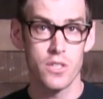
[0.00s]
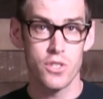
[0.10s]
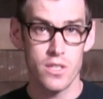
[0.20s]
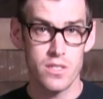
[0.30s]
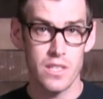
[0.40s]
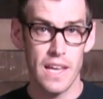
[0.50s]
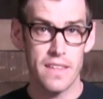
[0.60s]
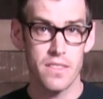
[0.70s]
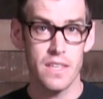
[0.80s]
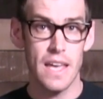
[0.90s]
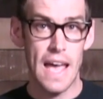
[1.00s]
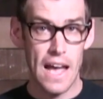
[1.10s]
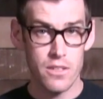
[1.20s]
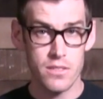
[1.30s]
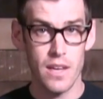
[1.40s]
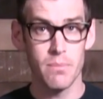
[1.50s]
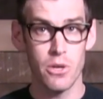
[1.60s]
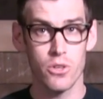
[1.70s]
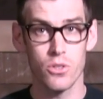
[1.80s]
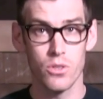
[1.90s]
Just like the outside
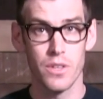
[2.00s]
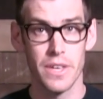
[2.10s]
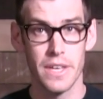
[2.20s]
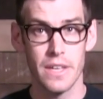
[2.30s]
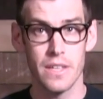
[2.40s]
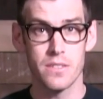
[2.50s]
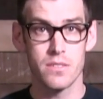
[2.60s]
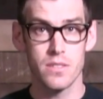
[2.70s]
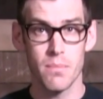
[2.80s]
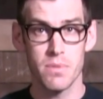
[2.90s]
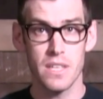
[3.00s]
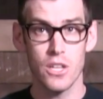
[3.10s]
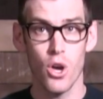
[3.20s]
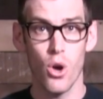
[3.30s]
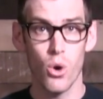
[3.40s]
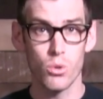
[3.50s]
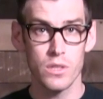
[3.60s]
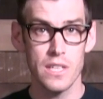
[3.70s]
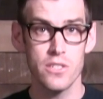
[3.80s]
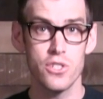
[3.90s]
miracle, it's something
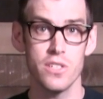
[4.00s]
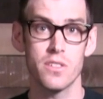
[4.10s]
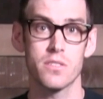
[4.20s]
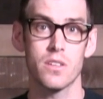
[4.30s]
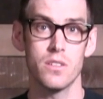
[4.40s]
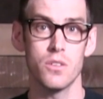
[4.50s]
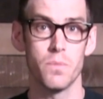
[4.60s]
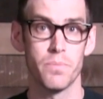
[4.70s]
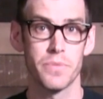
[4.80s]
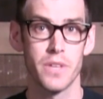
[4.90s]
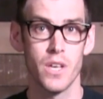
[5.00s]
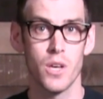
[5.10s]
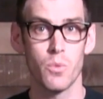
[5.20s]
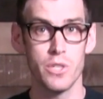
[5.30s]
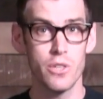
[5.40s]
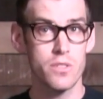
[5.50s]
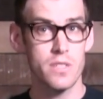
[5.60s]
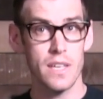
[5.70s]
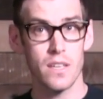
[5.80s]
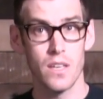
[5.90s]
only Jesus can do. When you're
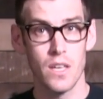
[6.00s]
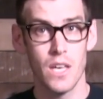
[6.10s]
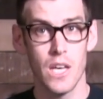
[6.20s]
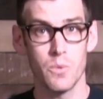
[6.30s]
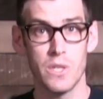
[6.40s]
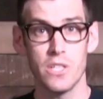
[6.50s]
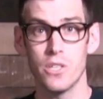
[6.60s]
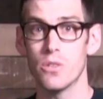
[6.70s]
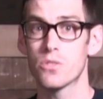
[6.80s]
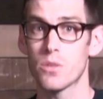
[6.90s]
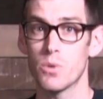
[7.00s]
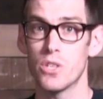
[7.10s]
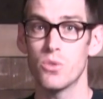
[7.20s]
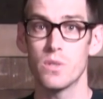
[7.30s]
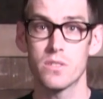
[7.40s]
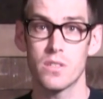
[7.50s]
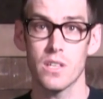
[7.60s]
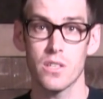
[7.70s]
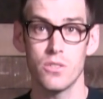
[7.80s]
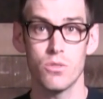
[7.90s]
sick and when you know someone who is
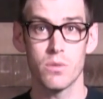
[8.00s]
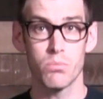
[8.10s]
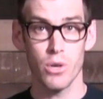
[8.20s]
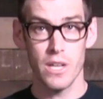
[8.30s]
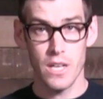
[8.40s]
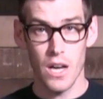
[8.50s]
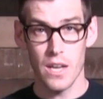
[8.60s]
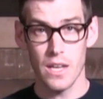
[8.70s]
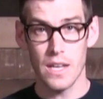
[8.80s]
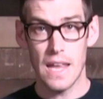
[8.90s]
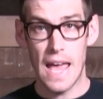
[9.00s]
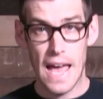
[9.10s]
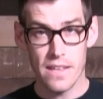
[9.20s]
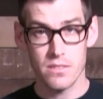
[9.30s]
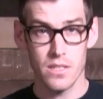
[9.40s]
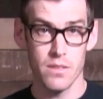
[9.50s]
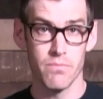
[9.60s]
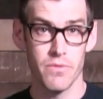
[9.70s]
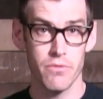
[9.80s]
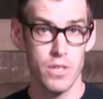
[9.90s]
sick, you can pray to God and ask
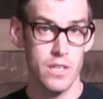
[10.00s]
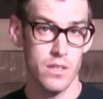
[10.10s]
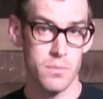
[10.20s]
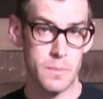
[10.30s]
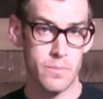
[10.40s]
him for healing.